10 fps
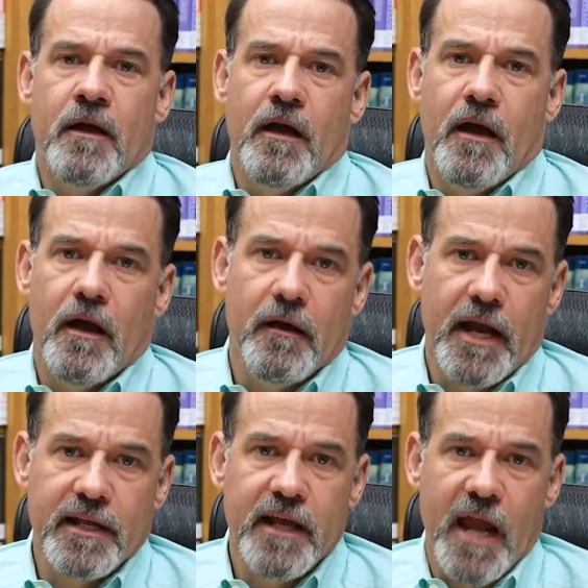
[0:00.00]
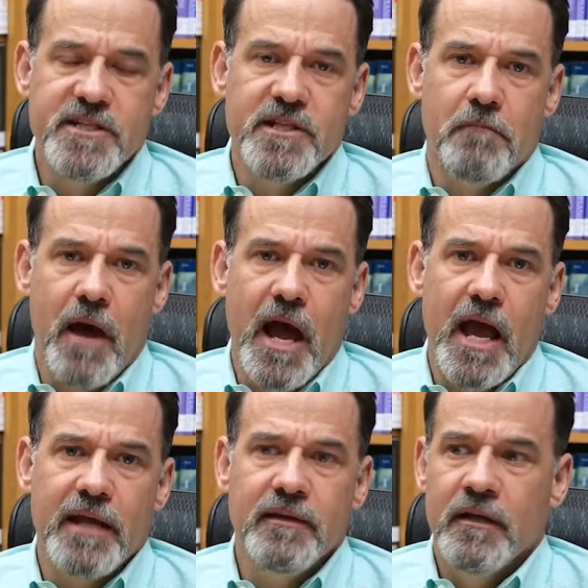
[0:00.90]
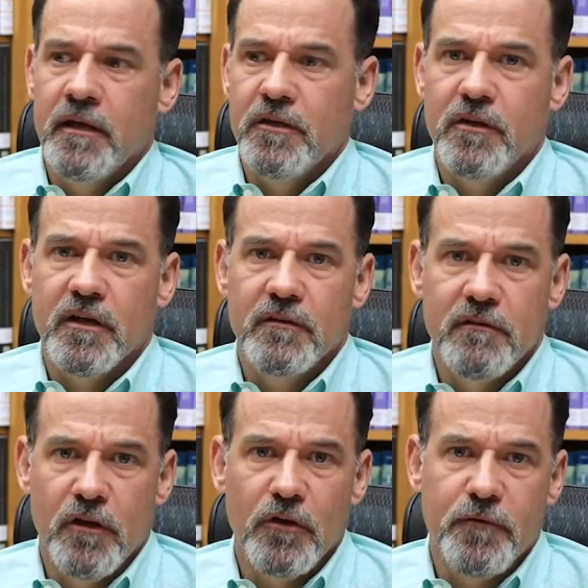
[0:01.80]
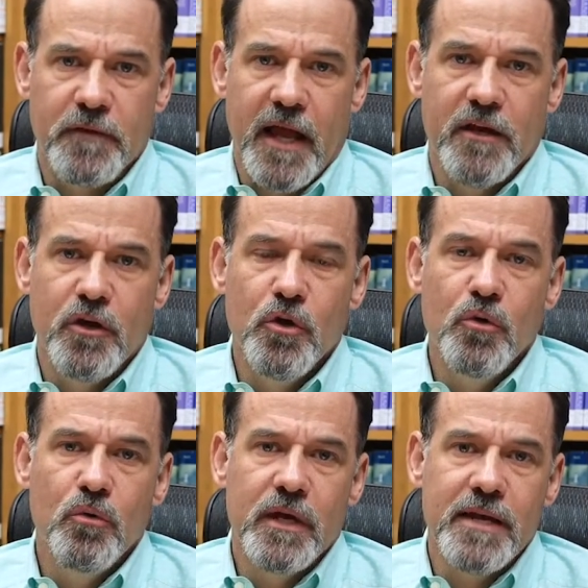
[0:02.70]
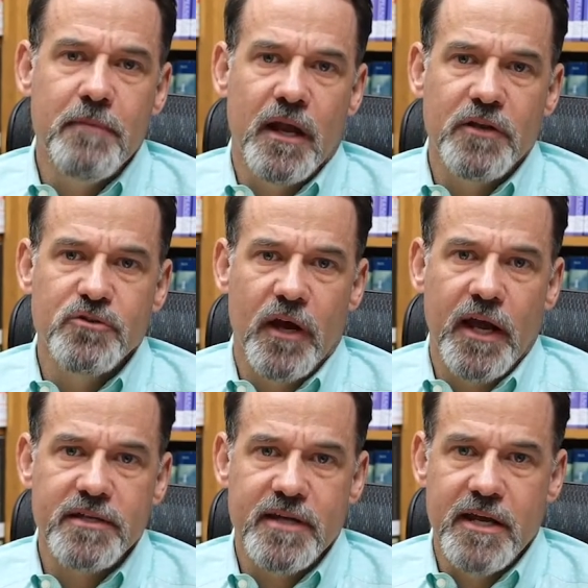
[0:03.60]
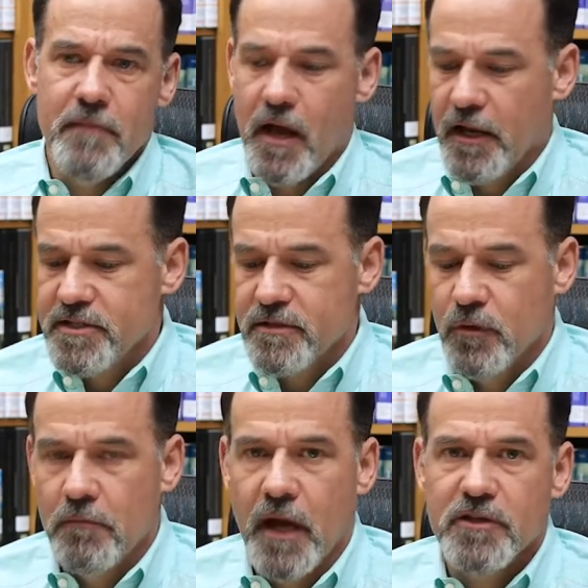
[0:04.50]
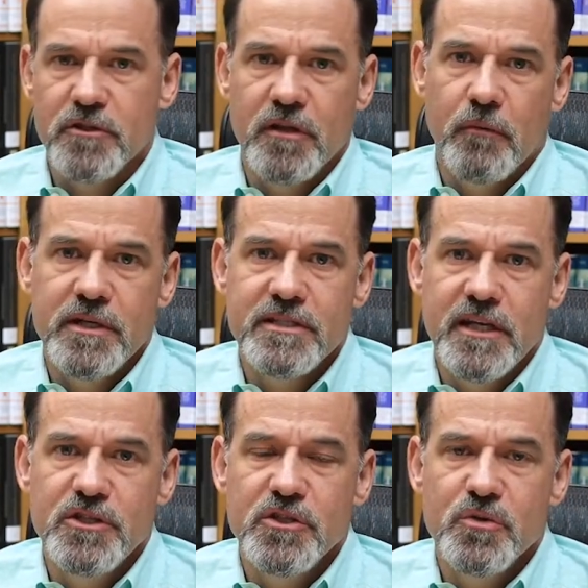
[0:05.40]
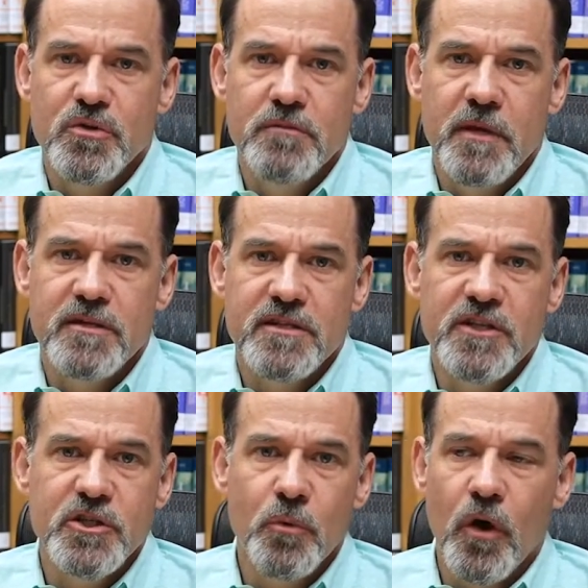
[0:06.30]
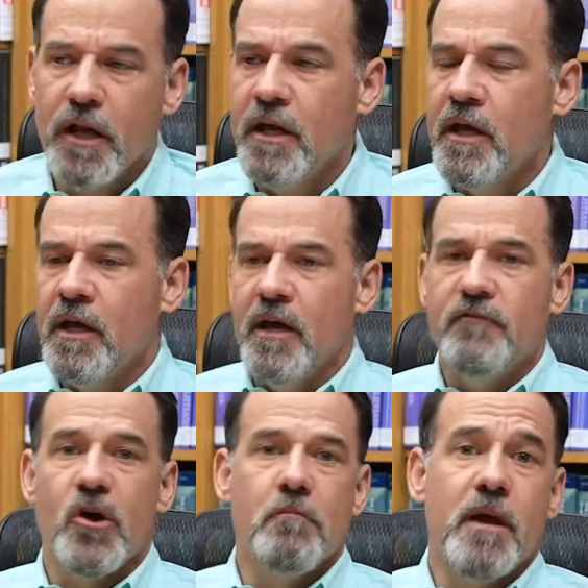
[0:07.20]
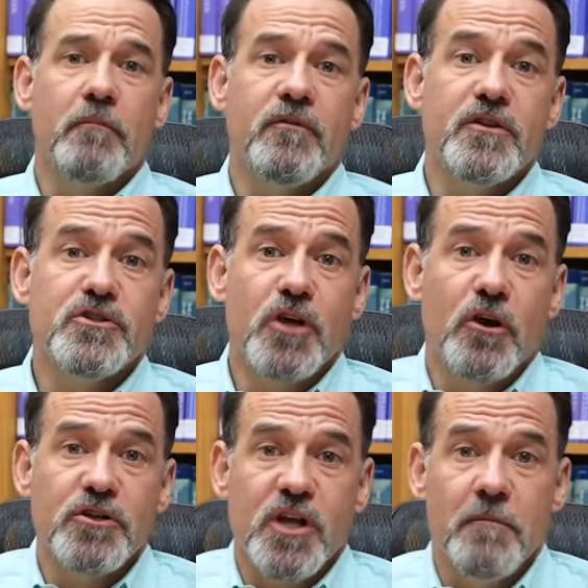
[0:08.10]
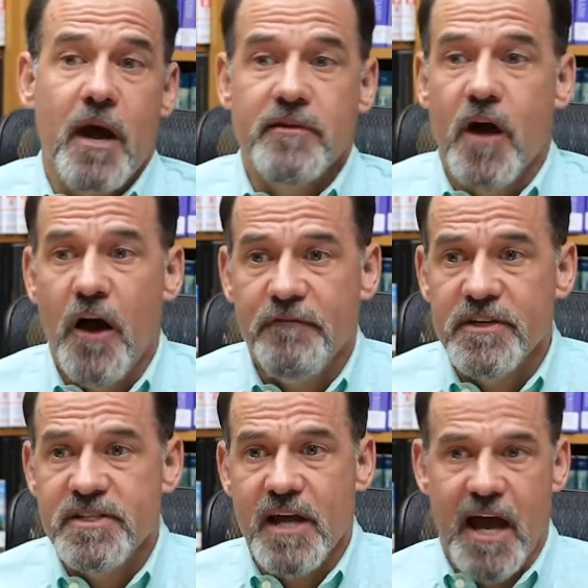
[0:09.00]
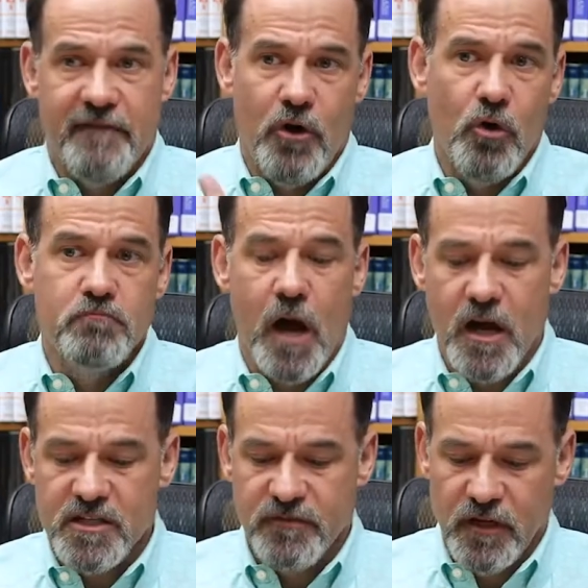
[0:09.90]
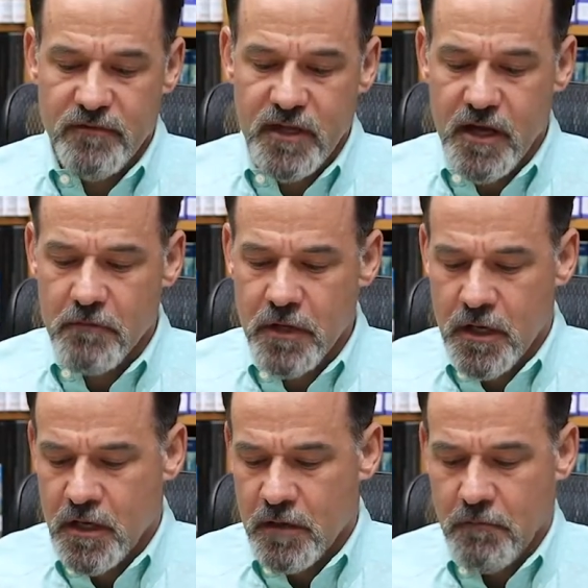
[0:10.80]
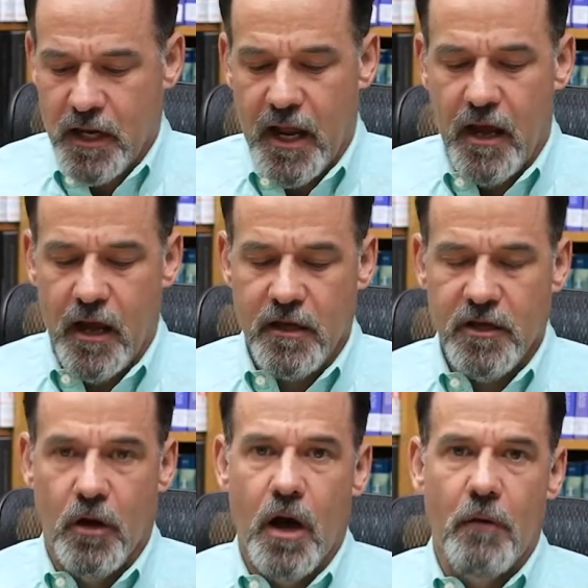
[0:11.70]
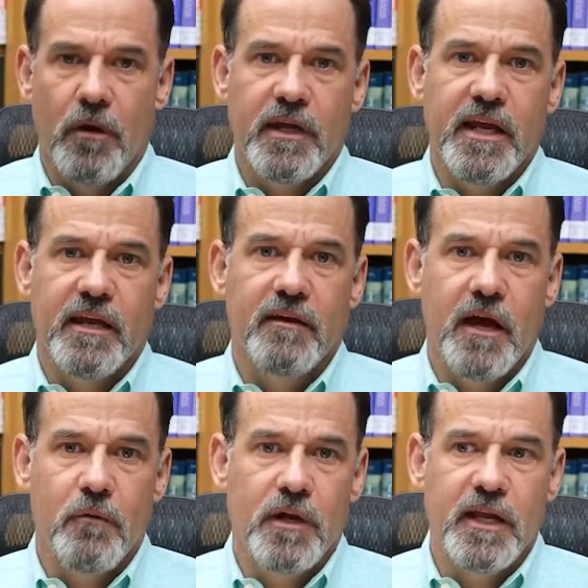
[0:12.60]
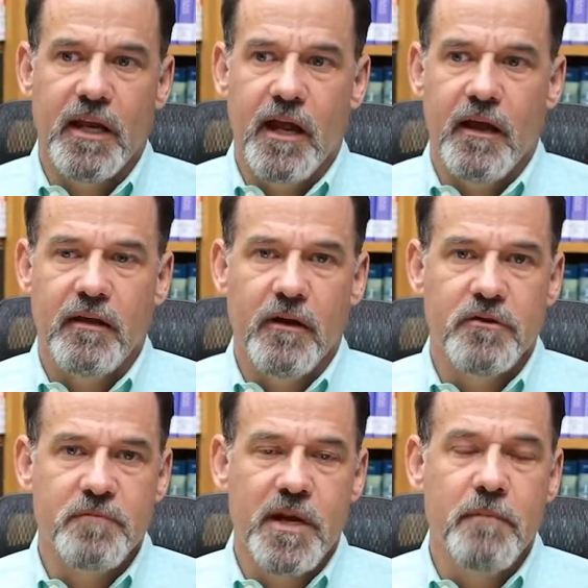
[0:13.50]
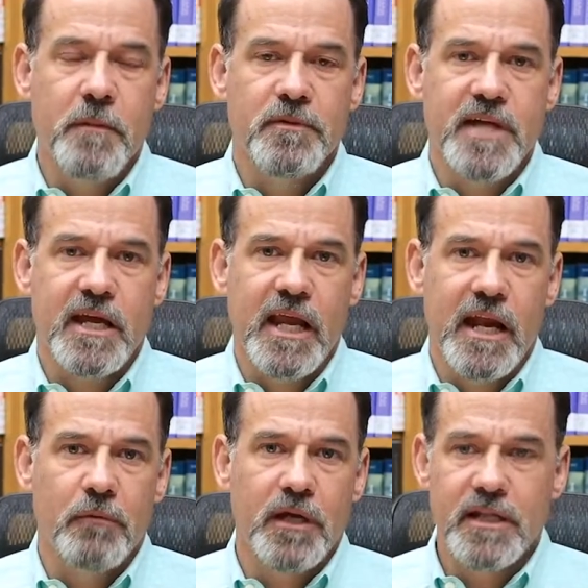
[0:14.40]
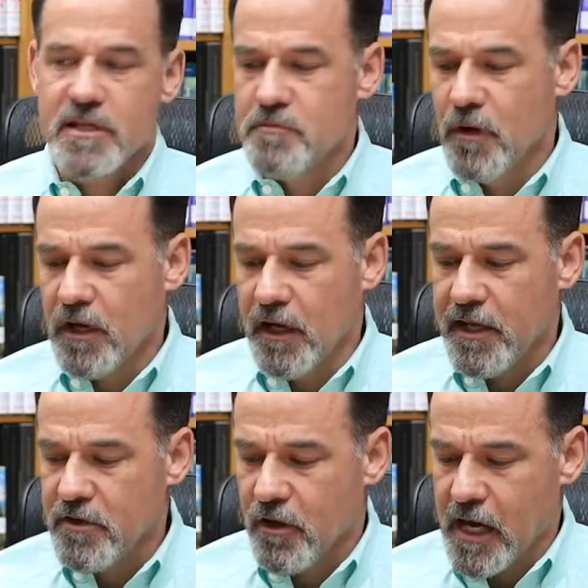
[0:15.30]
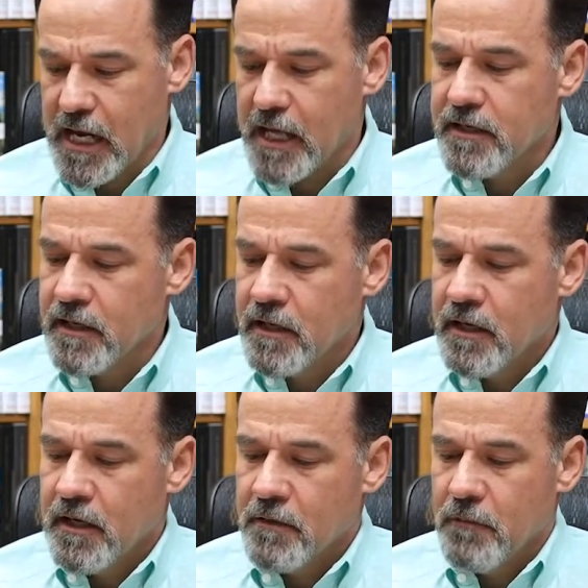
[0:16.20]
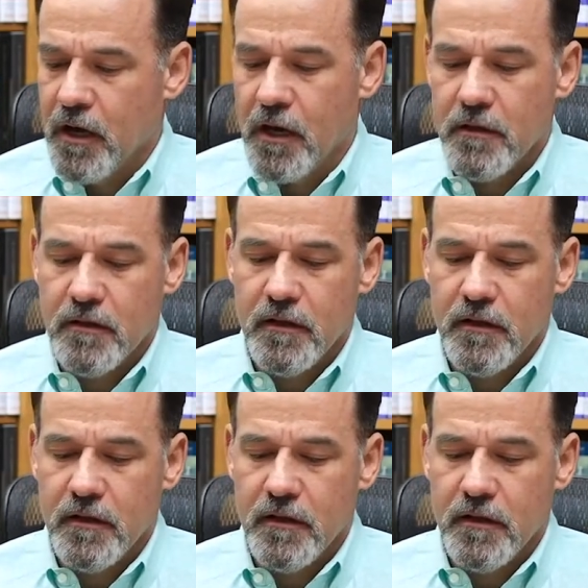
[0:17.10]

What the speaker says: at Engaging the Mind. You can look for that new email address, email us, and we'll make sure that we send you one. If you're a member of the church, come by the office. I have a whole box full of them. But I want to get as many people as I can. I want to get this booklet in your hand. But